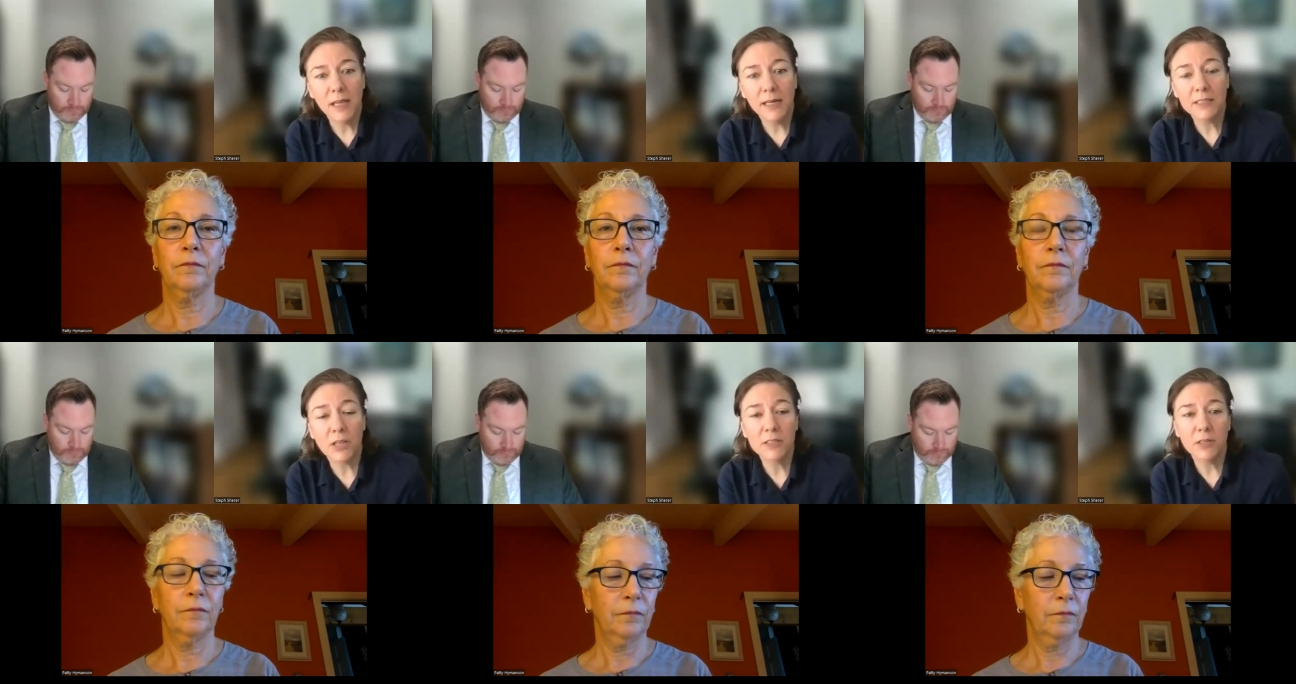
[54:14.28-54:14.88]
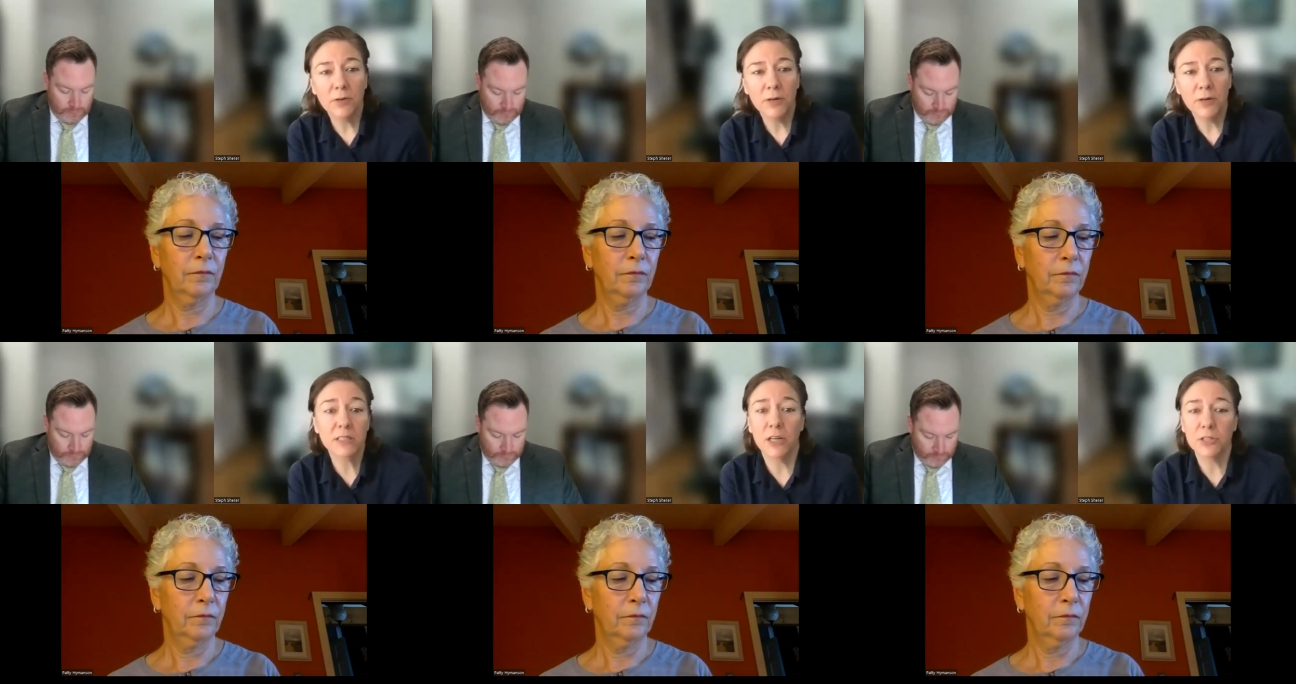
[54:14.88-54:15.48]
Speaker 1: and it's also it's
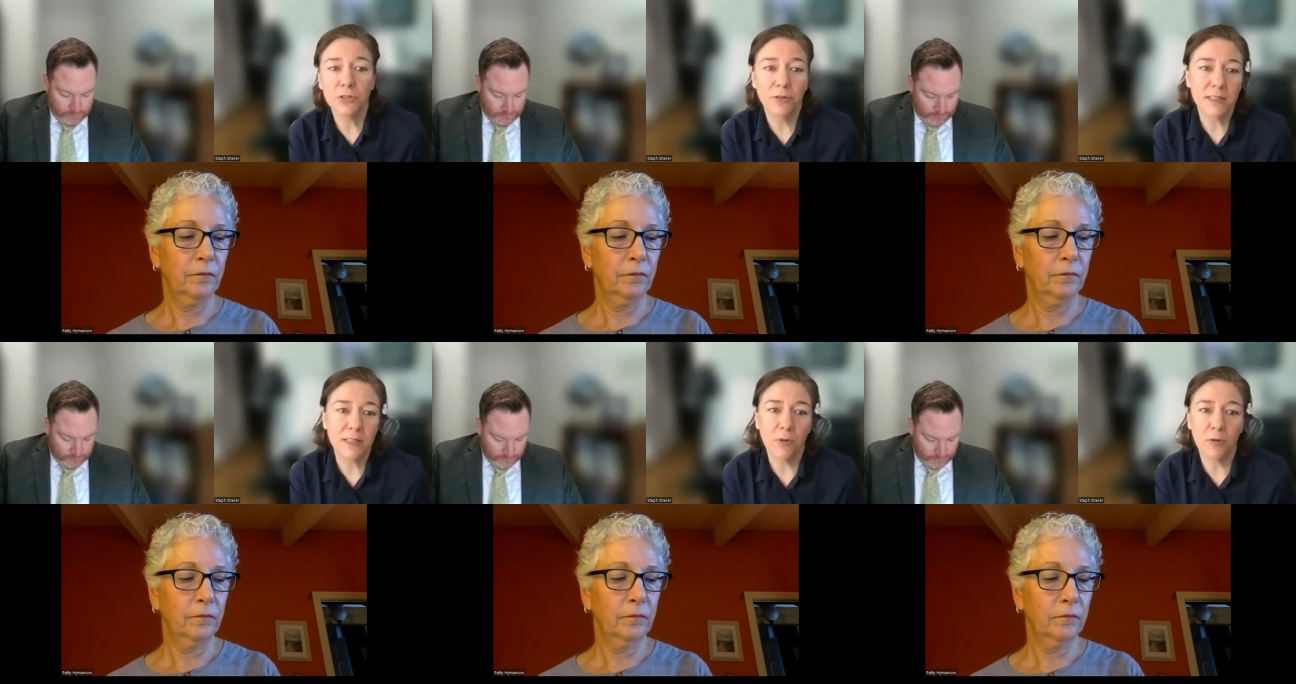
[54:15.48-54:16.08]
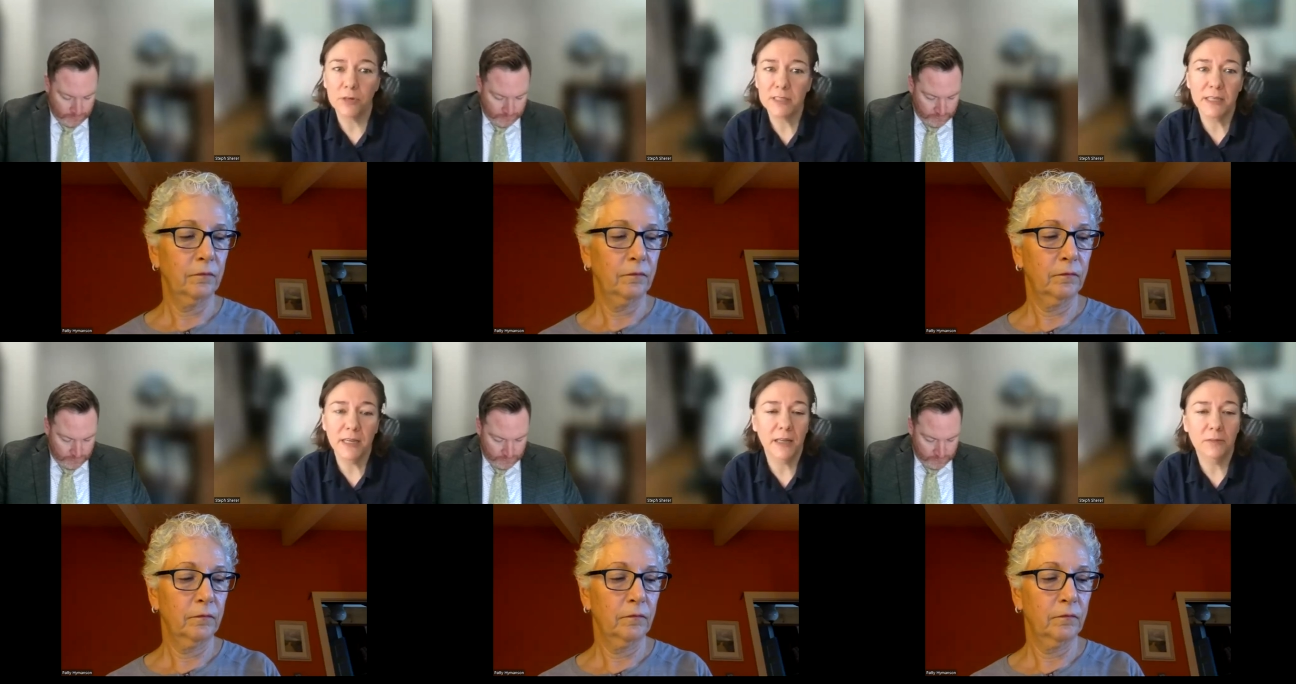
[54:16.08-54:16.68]
just not true that's not what we're
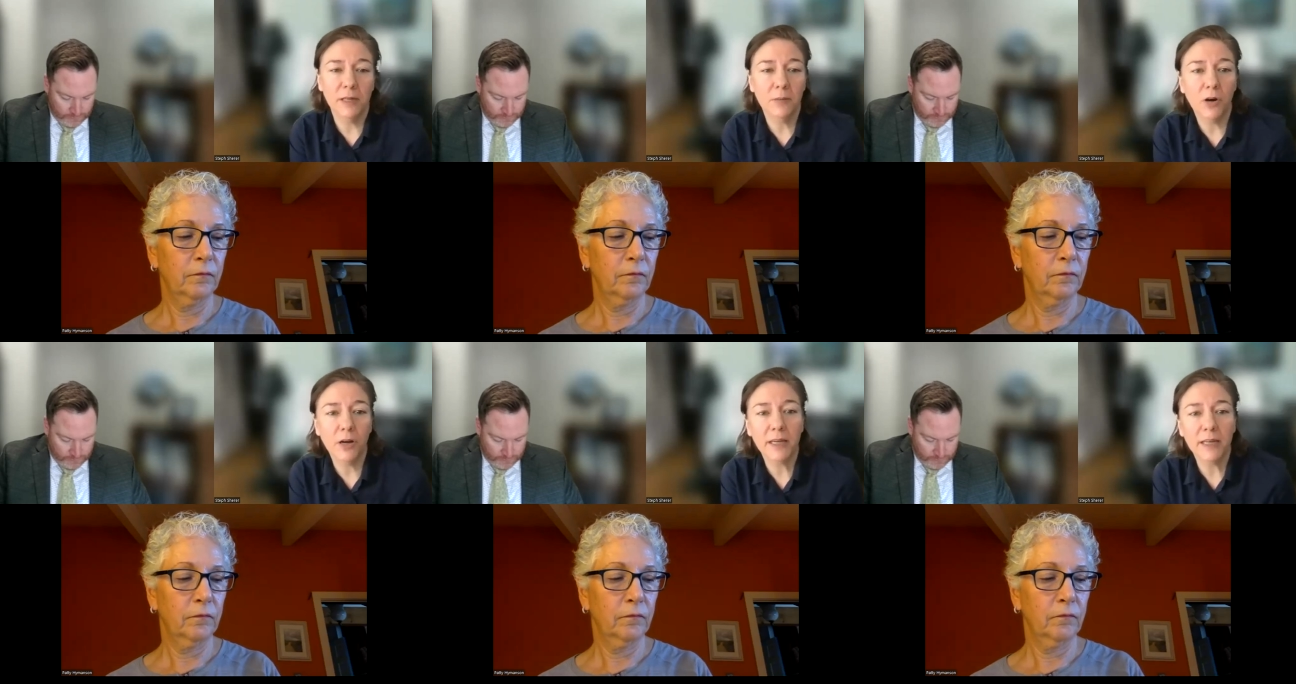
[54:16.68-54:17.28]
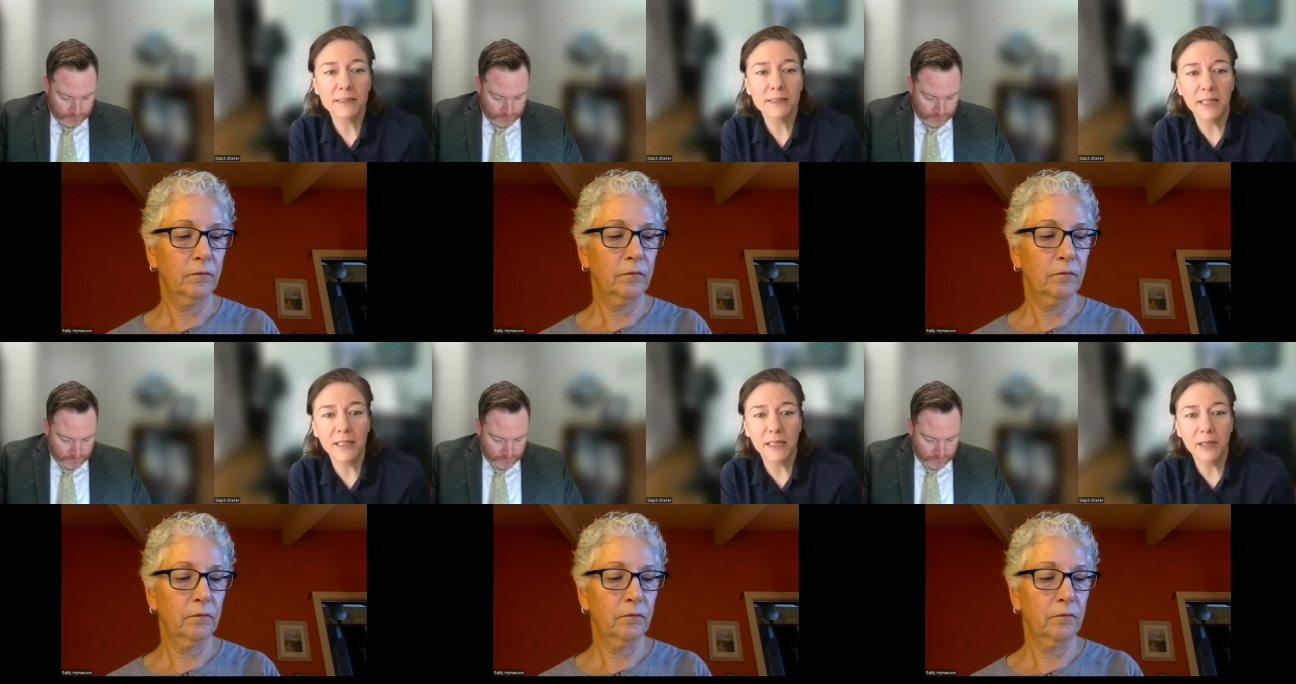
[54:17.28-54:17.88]
seeing in, in markets and i
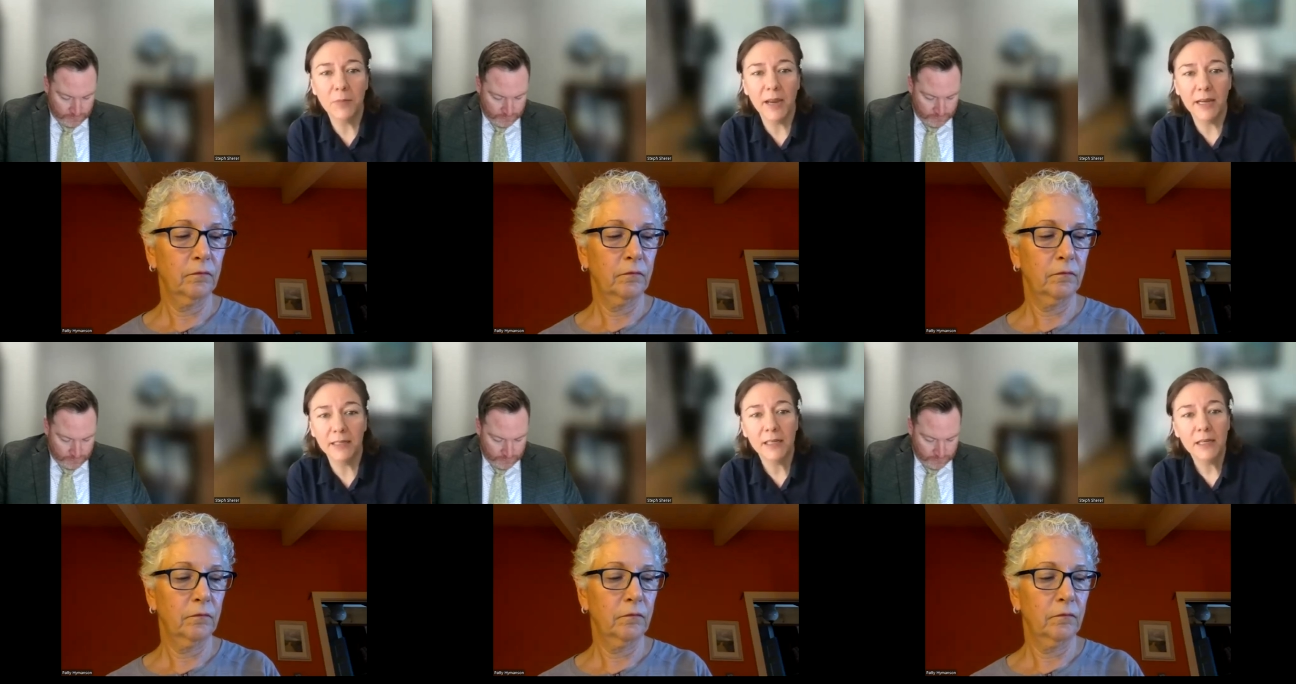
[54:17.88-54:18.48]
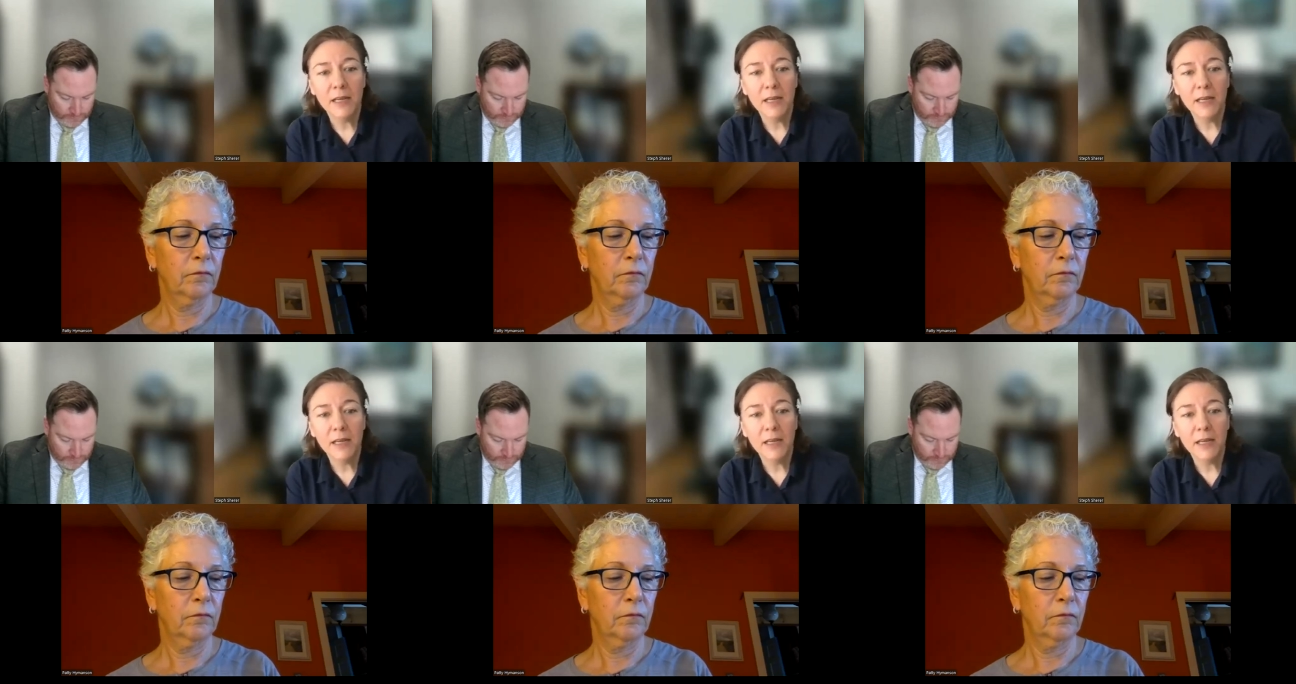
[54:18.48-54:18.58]
think in maine